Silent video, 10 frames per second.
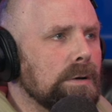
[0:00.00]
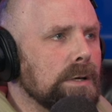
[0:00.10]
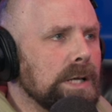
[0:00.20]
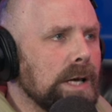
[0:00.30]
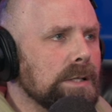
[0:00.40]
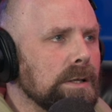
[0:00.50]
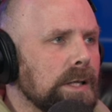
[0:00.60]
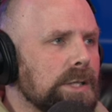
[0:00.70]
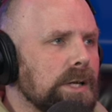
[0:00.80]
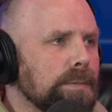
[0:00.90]
Okay, so
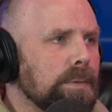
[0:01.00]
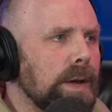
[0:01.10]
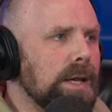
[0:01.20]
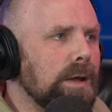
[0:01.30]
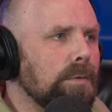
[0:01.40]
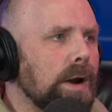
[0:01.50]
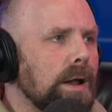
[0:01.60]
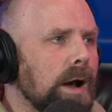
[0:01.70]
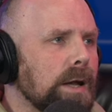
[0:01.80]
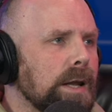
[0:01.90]
let's jump to Mania
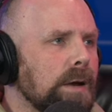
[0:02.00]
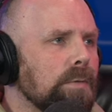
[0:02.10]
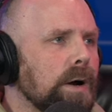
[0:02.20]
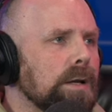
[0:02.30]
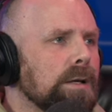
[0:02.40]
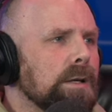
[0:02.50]
night one.